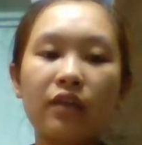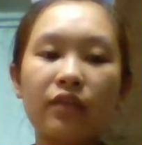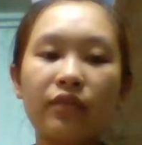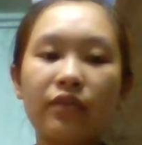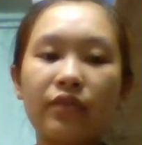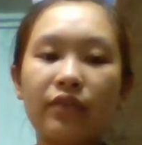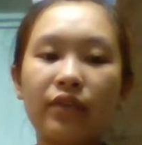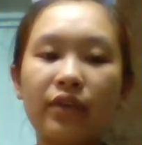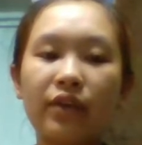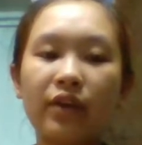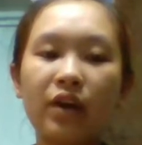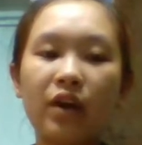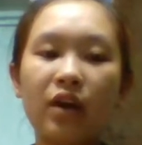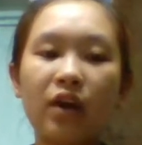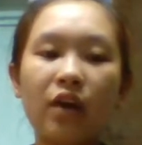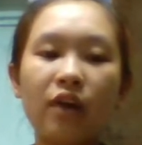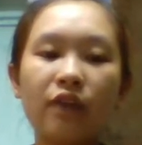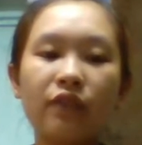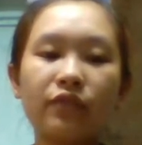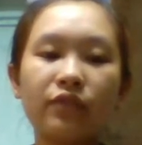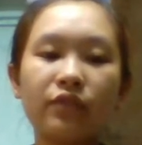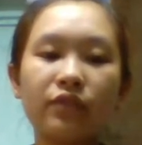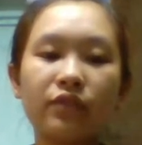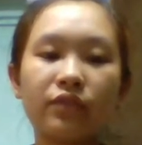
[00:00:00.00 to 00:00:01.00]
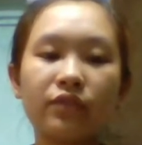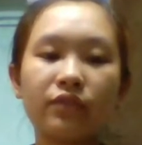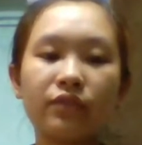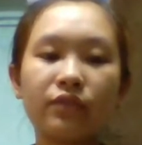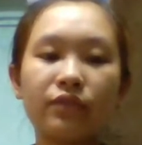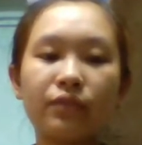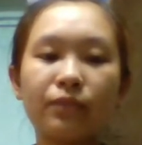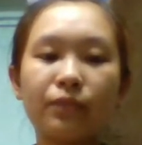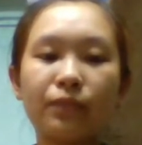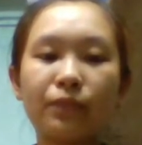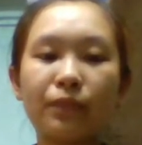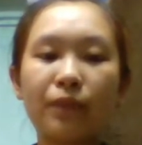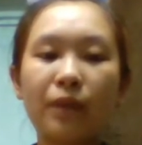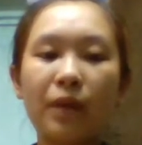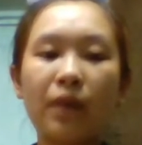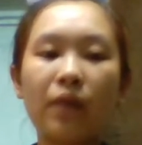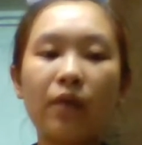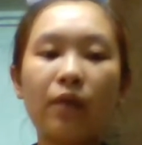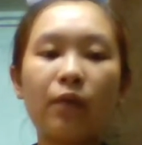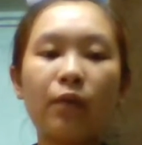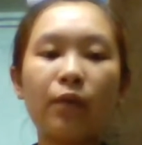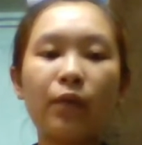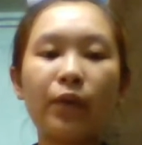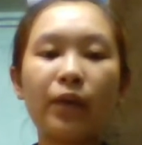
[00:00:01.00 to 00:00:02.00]
they offered
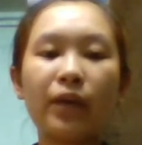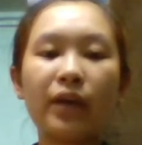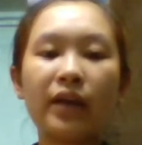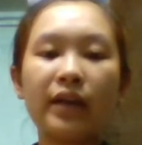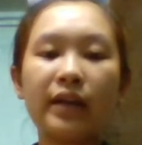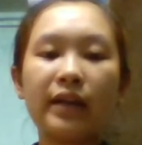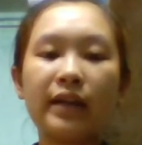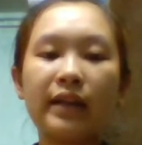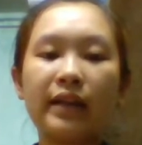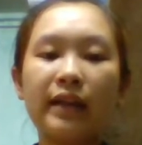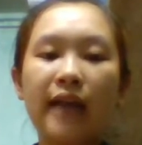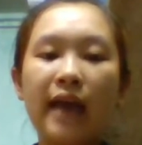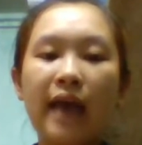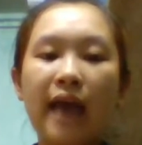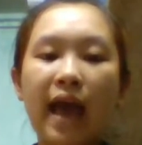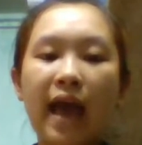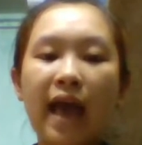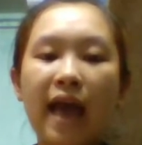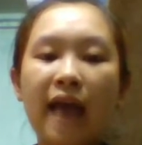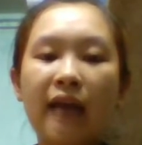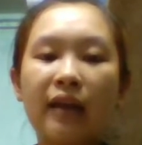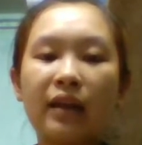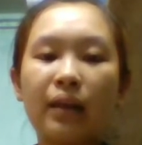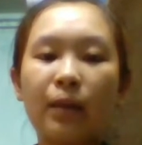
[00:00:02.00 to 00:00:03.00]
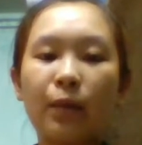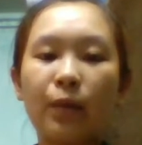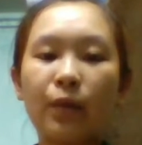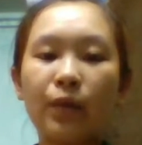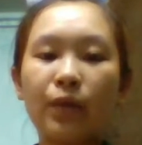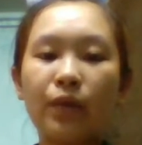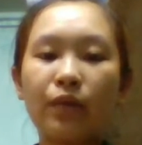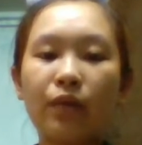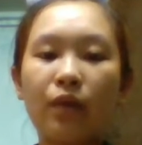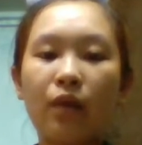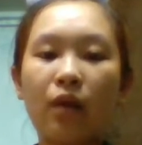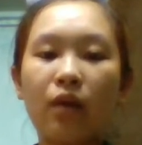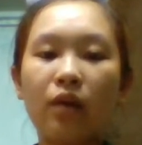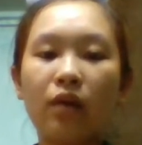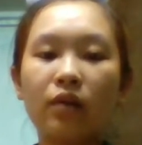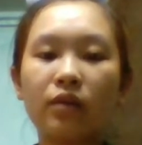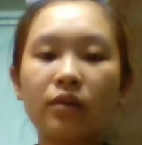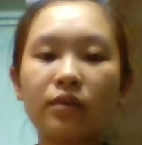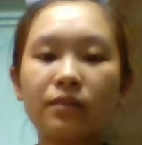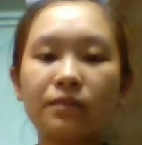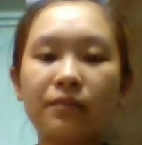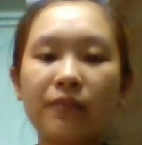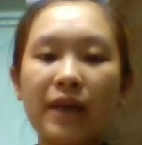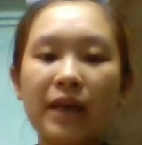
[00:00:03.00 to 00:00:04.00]
both weekend and a
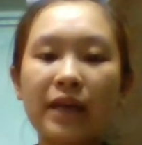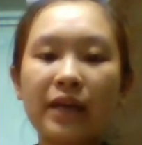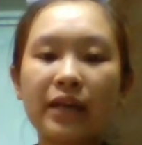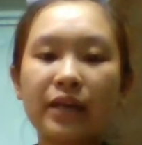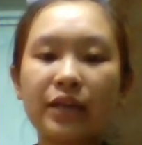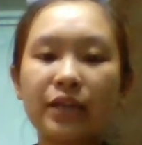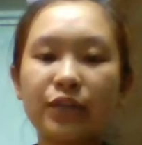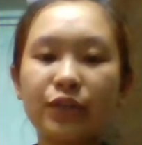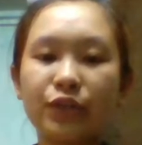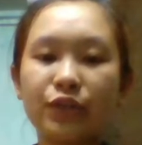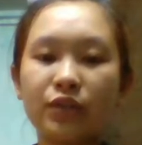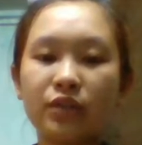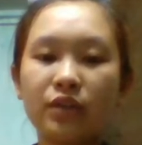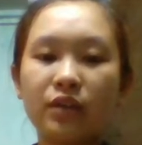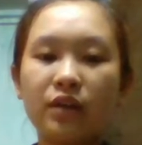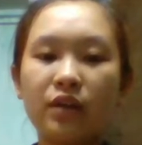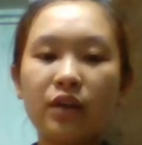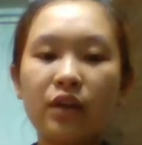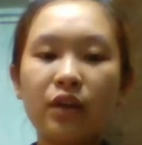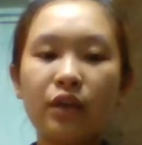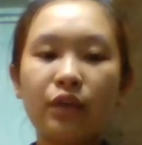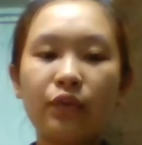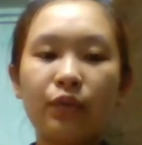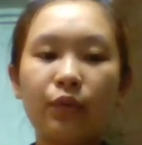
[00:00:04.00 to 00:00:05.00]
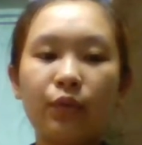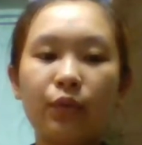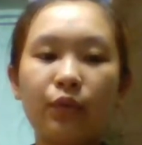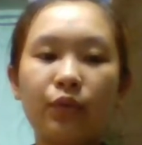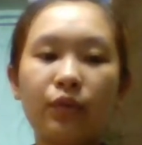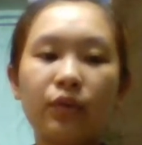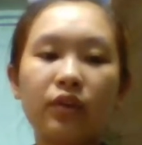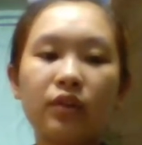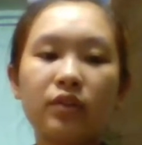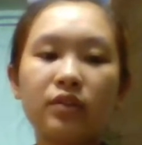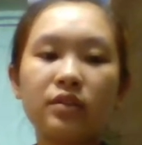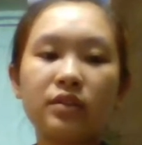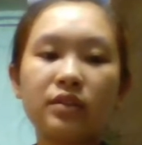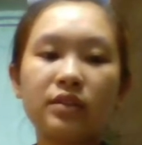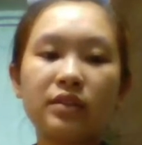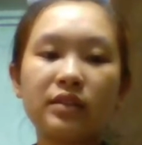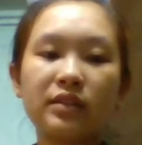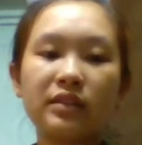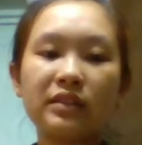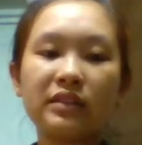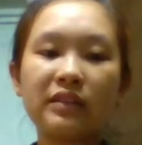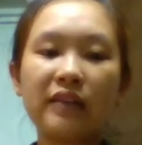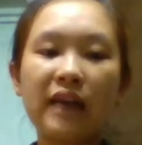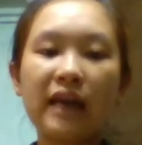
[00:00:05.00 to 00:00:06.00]
week-long package to the
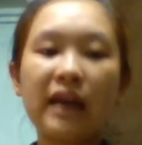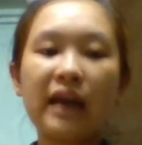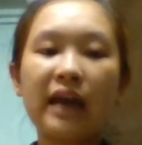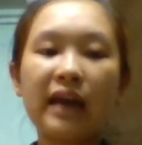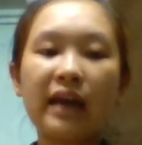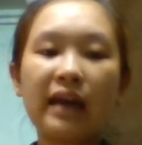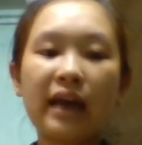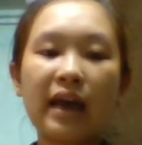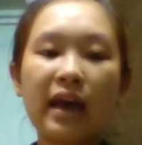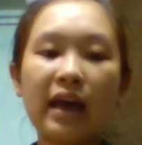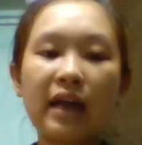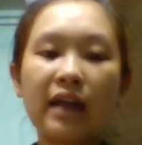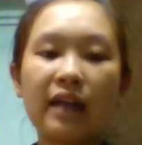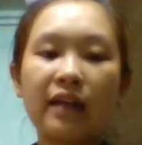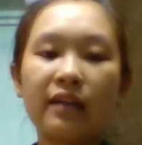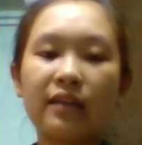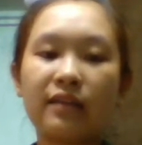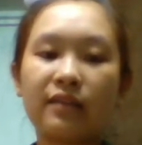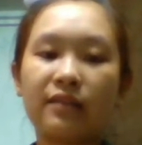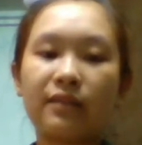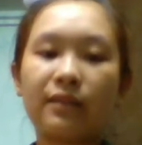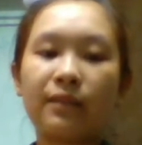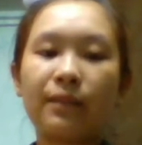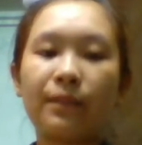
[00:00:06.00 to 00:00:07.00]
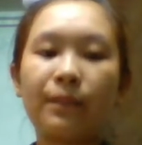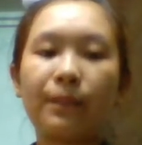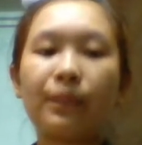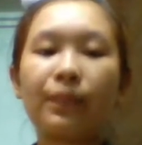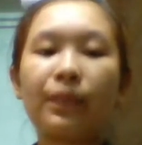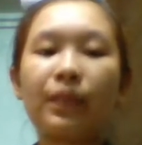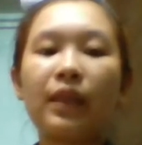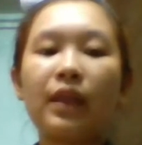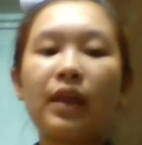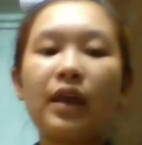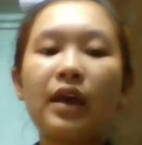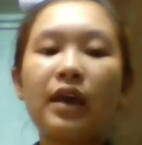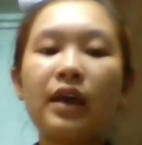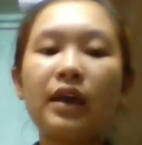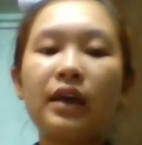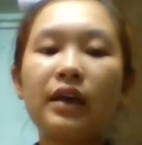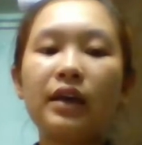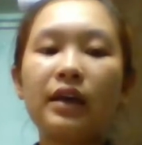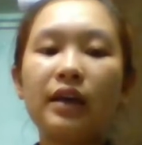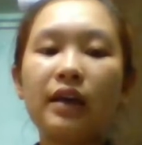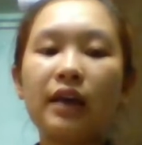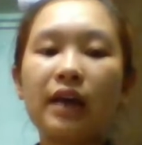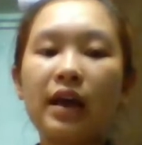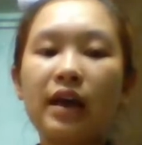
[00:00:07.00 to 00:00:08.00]
Sunshine Island.
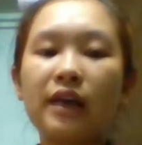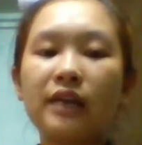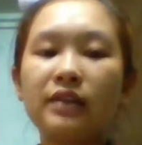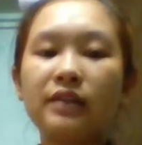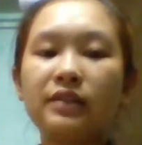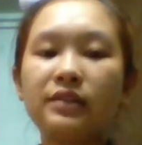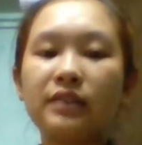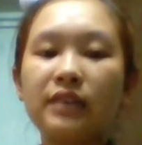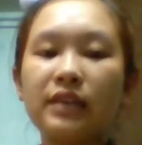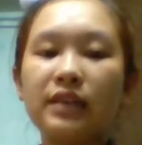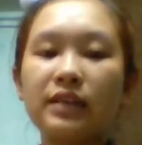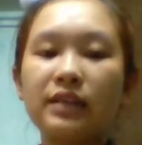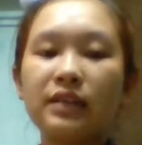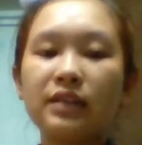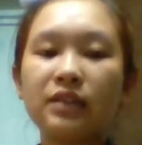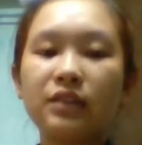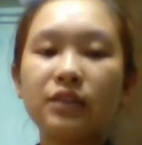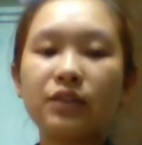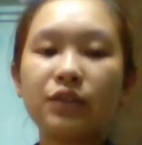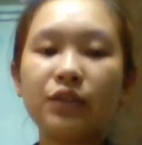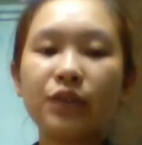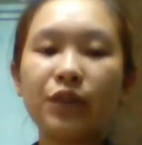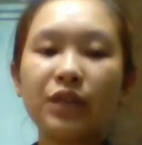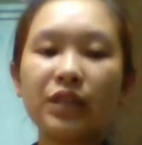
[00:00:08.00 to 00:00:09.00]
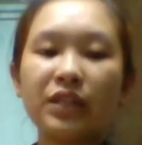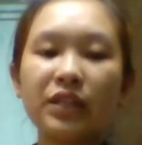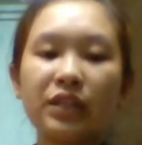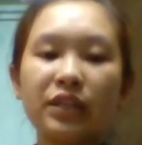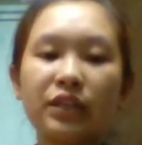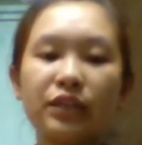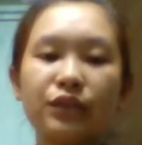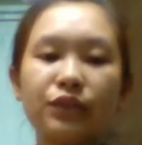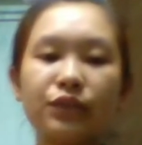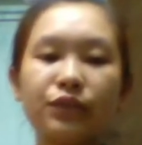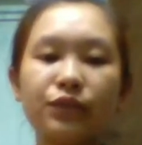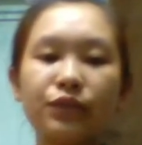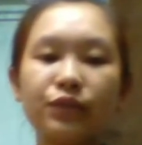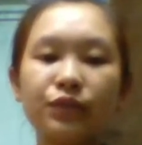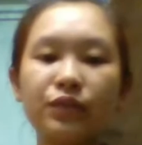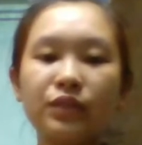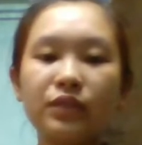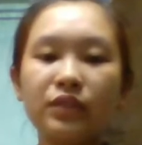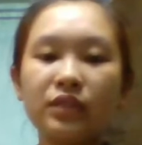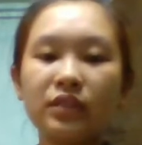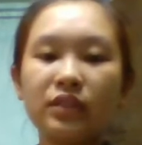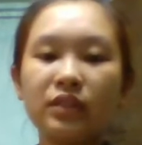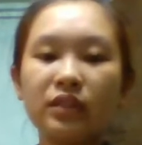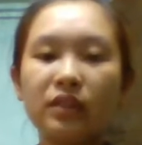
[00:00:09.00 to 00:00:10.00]
She suggested
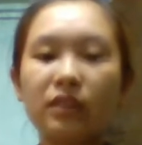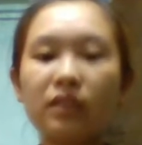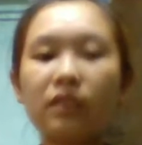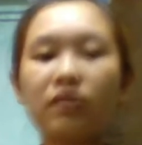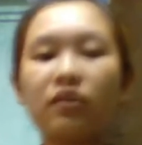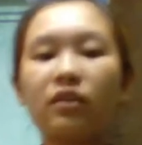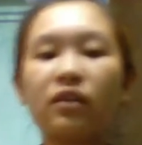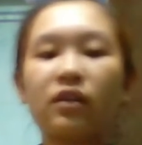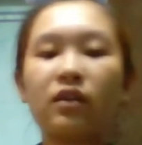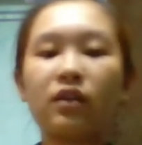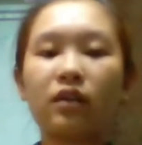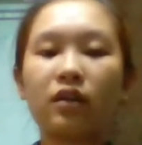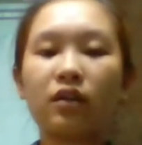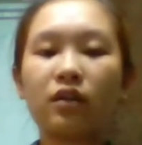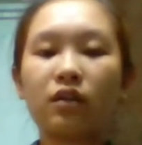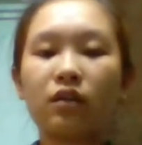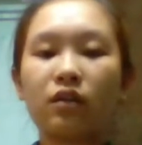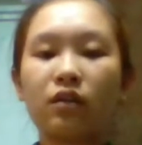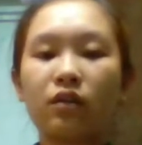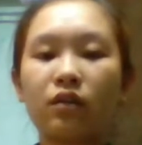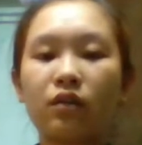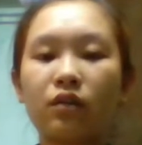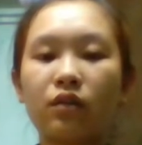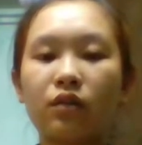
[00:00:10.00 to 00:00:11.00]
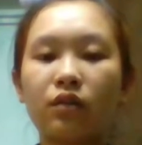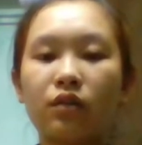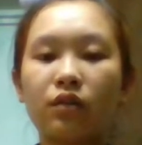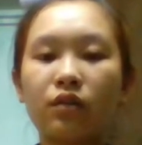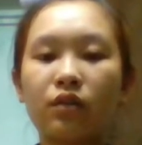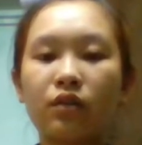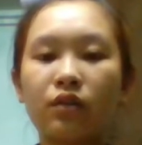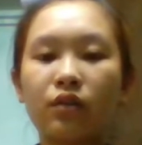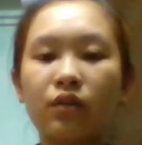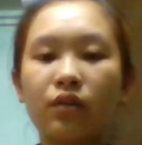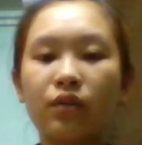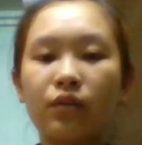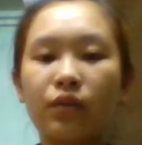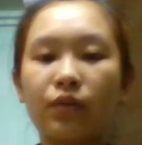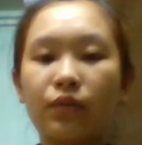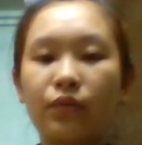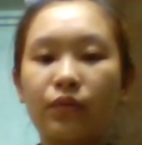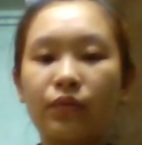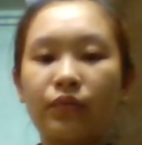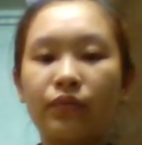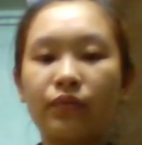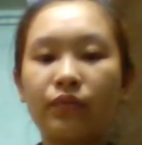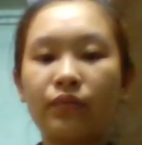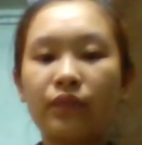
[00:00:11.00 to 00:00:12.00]
choosing the
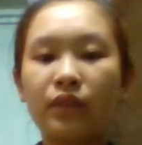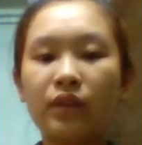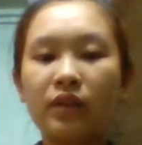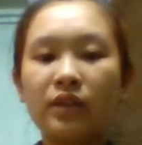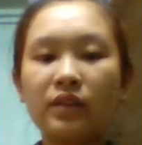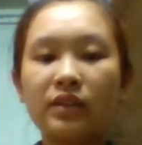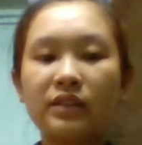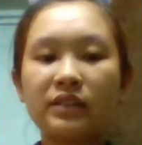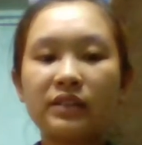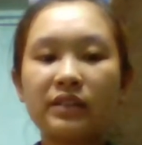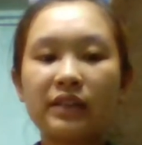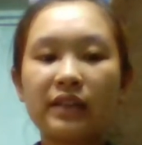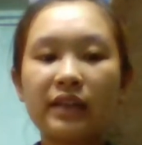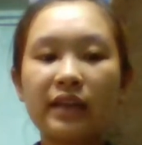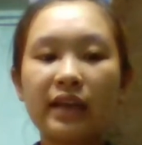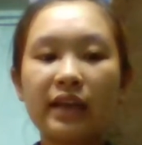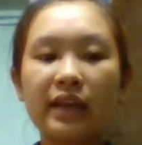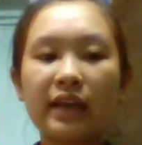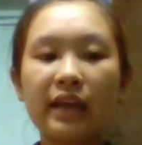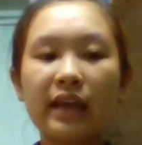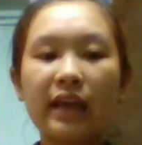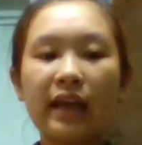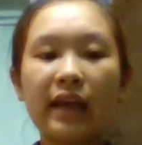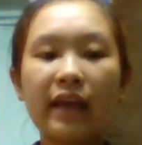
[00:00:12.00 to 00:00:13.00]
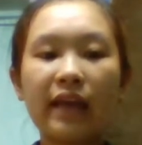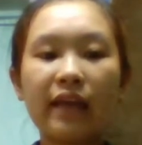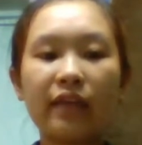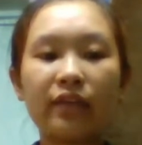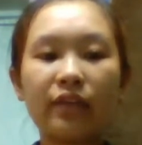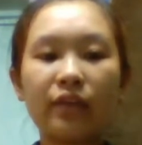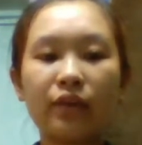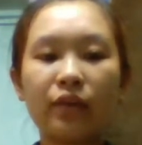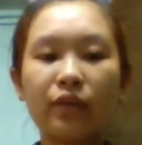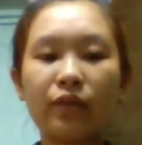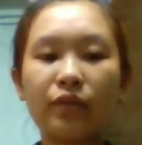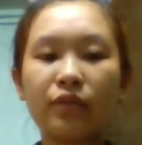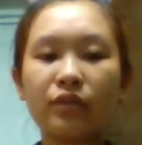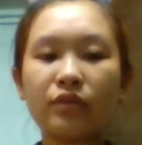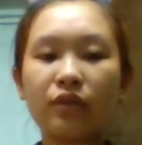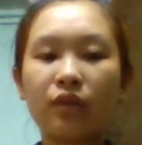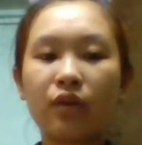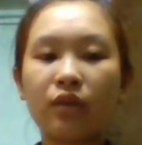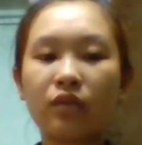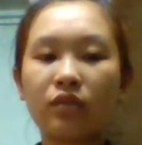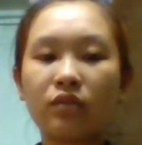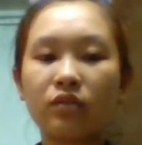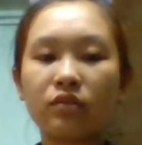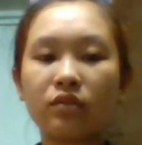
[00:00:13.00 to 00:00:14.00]
cruise, staying at the
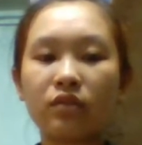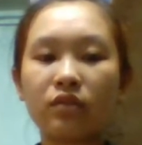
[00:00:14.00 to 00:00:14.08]
resort,